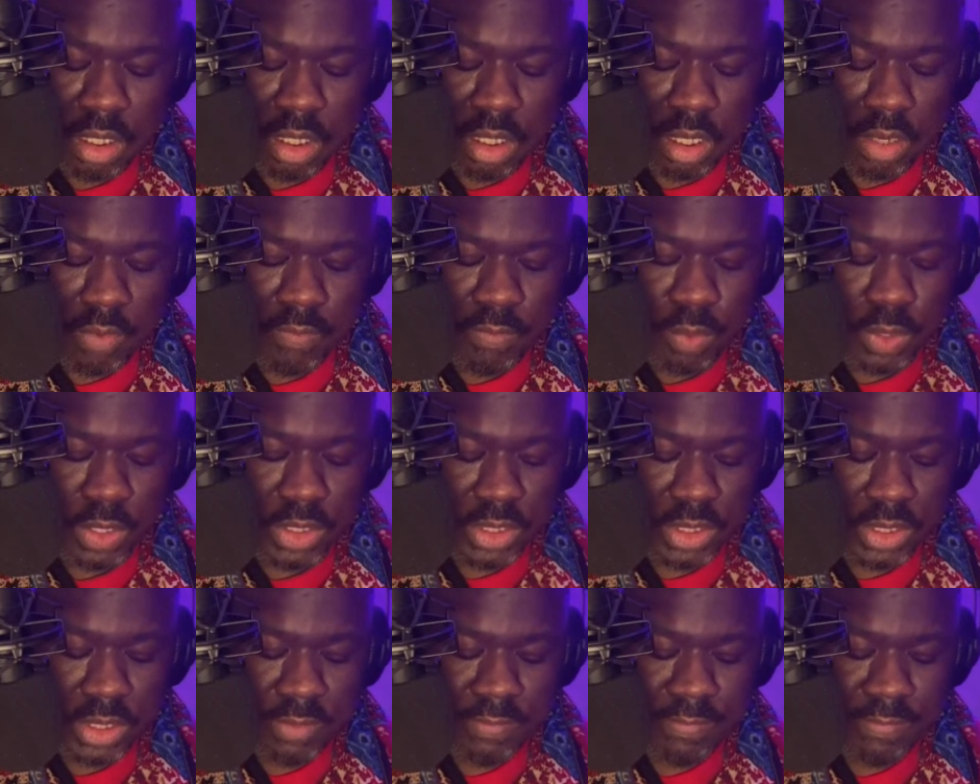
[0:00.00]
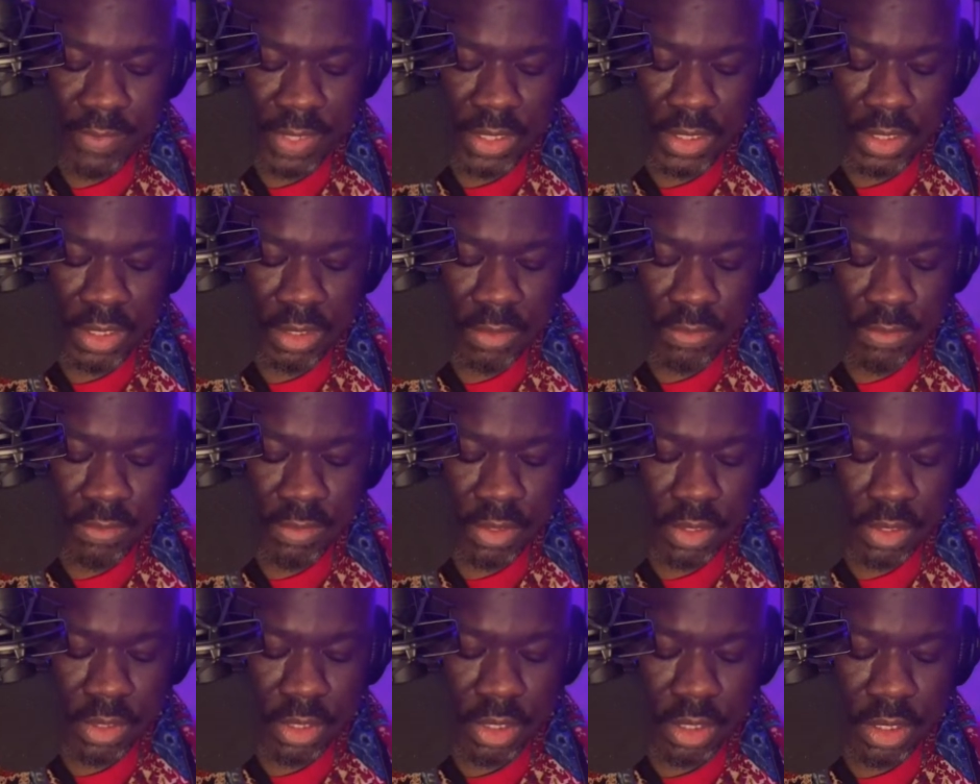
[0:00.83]
Her voice is defensive,
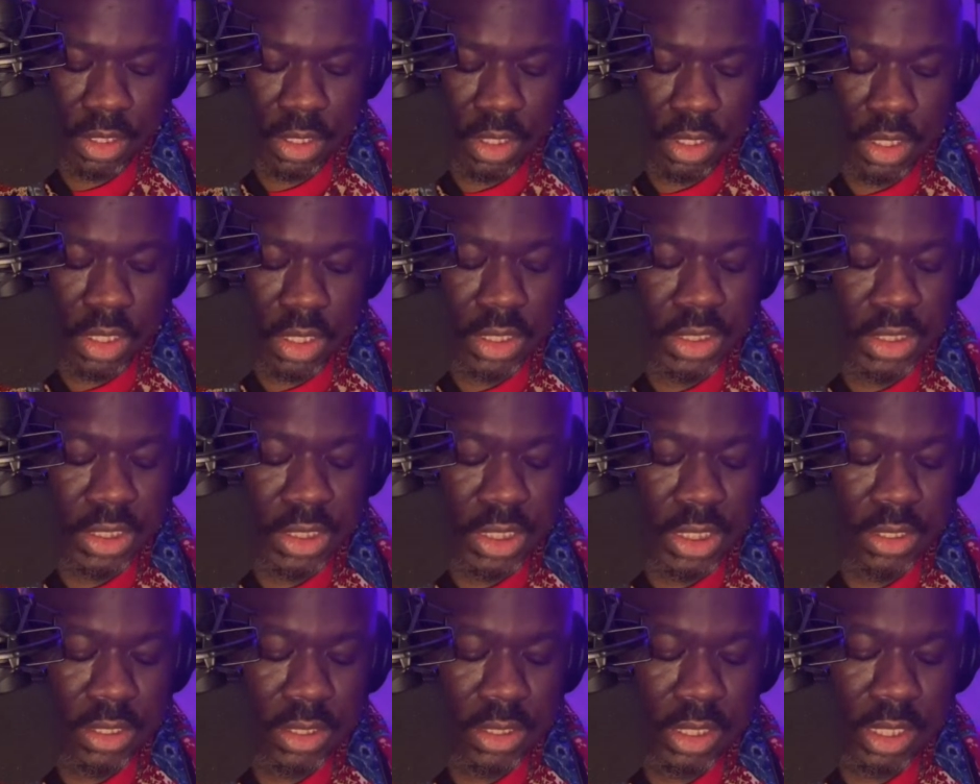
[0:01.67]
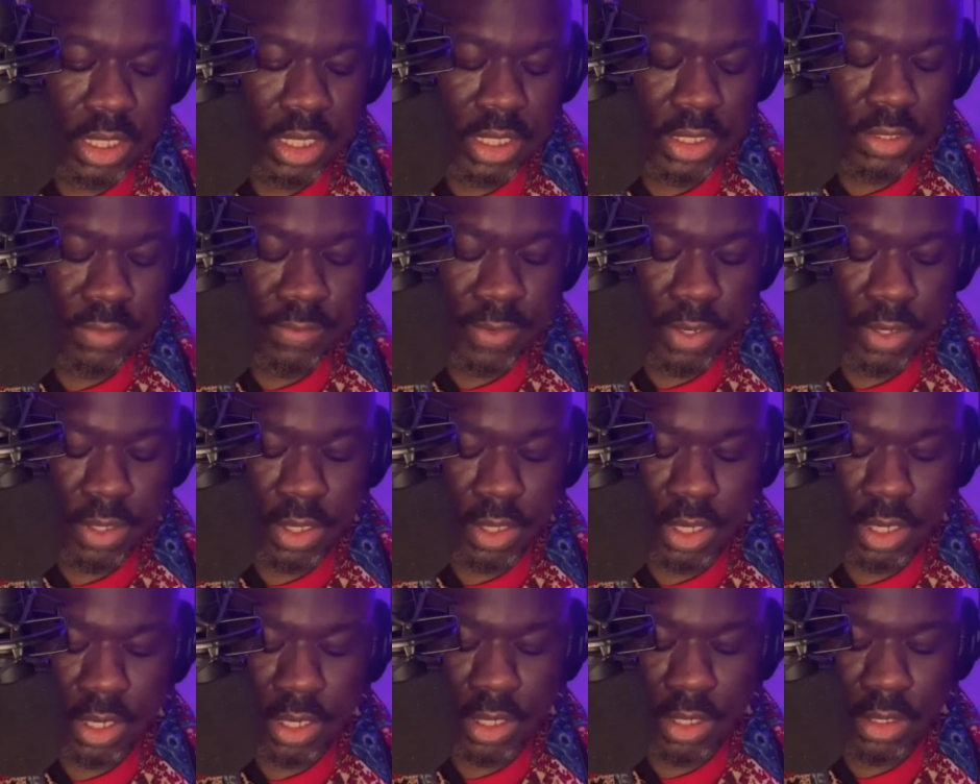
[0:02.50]
a shield against
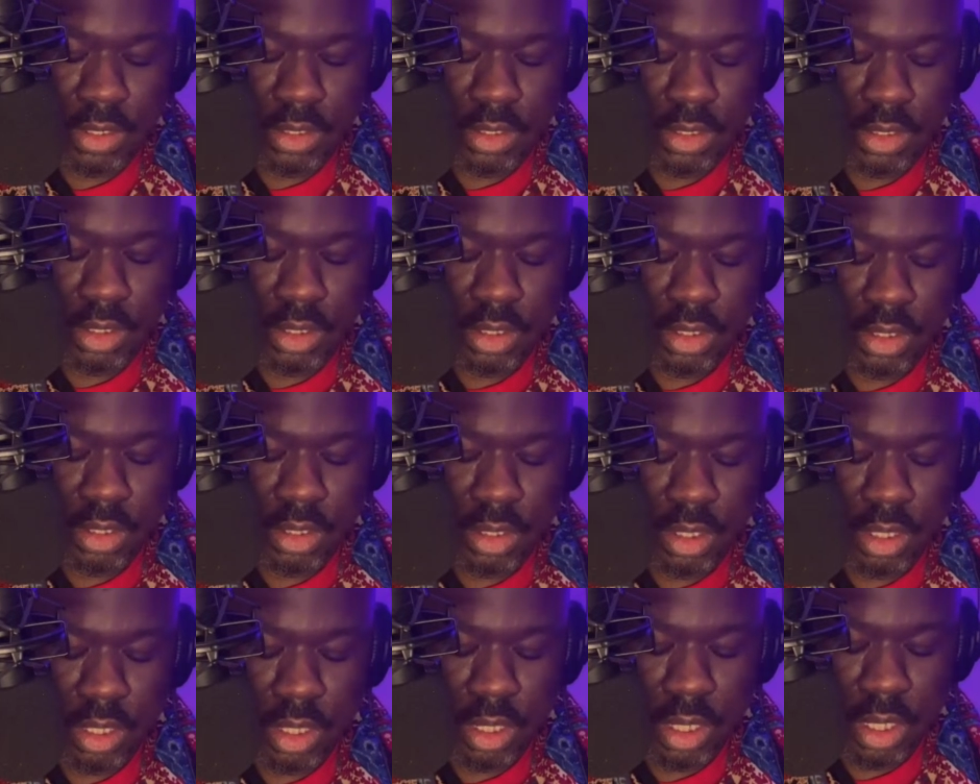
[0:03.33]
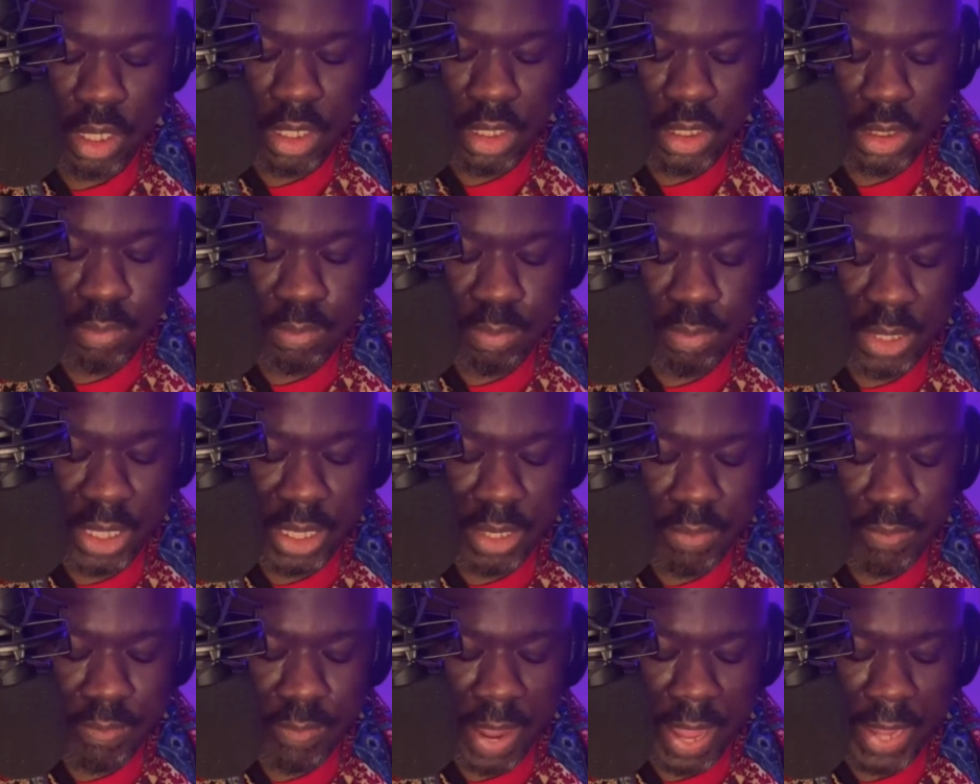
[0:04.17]
further hurt.
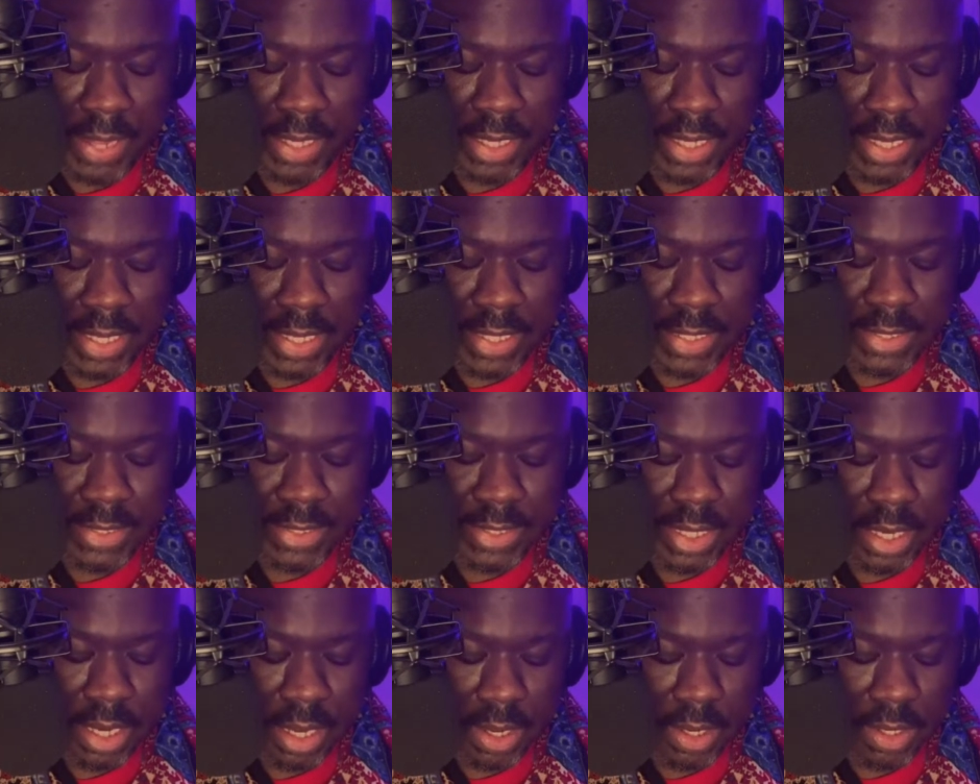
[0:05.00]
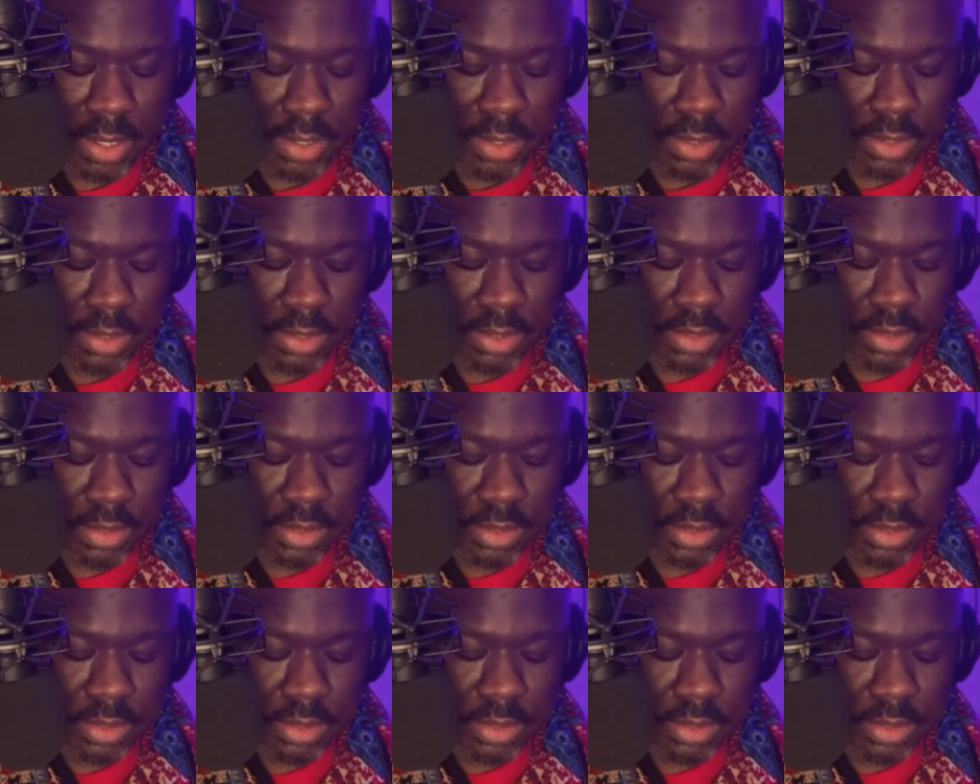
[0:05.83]
Split raggedy ends and all.